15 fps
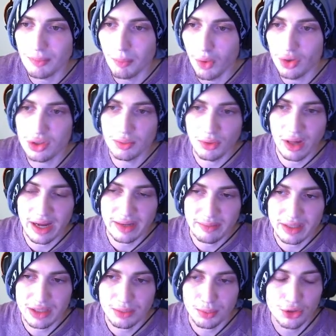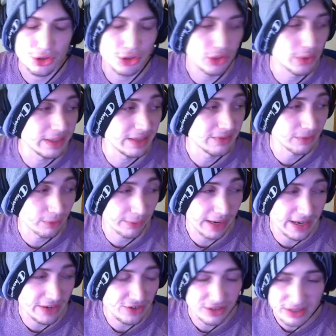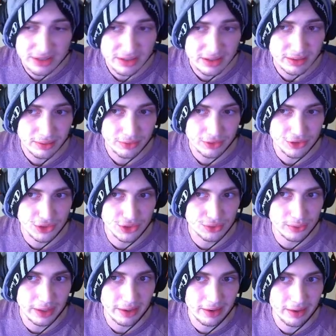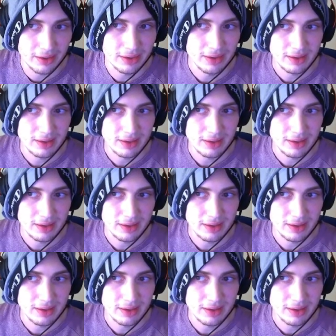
multiple enemies pushing you at different ranges which is where